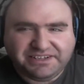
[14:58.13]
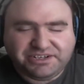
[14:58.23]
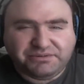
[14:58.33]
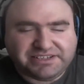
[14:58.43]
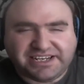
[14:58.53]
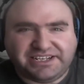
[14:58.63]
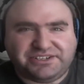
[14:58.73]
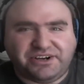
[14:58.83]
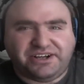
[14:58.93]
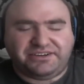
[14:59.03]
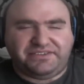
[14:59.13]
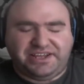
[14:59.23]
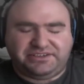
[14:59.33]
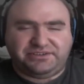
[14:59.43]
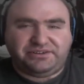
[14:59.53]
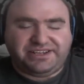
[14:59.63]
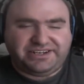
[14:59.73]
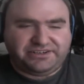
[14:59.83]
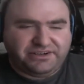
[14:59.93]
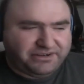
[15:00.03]
So it's like a dog then. So they're
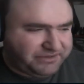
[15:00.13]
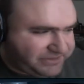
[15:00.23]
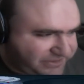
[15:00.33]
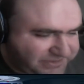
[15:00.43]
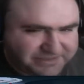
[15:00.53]
like dogs.